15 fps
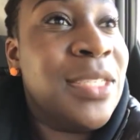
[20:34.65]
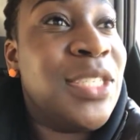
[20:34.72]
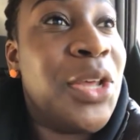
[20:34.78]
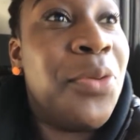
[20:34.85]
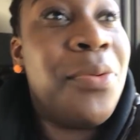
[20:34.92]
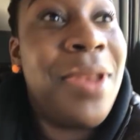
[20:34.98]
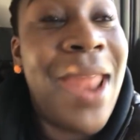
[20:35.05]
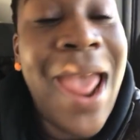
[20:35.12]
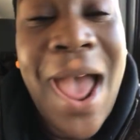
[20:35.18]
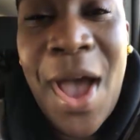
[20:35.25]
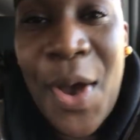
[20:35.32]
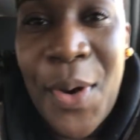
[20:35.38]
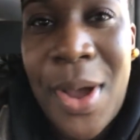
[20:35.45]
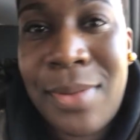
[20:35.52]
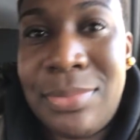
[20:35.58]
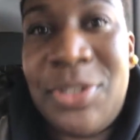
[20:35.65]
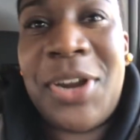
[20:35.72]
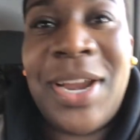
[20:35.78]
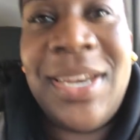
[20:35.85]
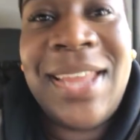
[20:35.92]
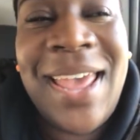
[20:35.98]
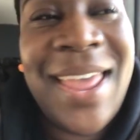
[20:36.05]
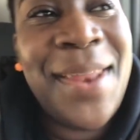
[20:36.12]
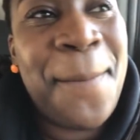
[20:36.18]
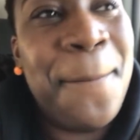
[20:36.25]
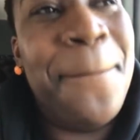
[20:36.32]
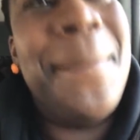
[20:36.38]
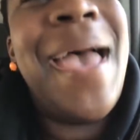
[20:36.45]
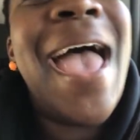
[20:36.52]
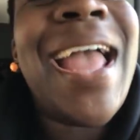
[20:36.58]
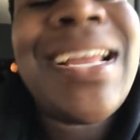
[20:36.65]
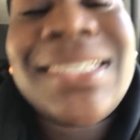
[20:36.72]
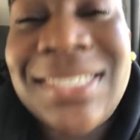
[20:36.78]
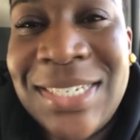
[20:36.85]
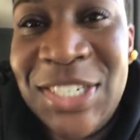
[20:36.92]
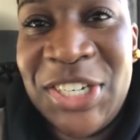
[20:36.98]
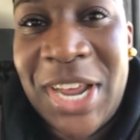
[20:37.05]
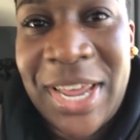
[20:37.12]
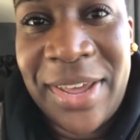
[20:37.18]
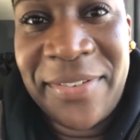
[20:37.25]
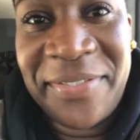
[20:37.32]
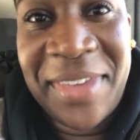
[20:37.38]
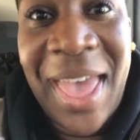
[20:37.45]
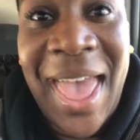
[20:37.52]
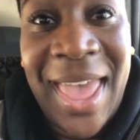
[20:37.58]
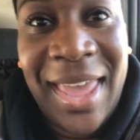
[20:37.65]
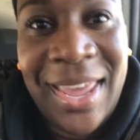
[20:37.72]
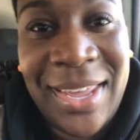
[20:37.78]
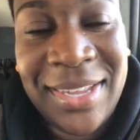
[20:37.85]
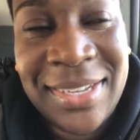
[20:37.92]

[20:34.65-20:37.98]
So now I'm trying to head back to JFK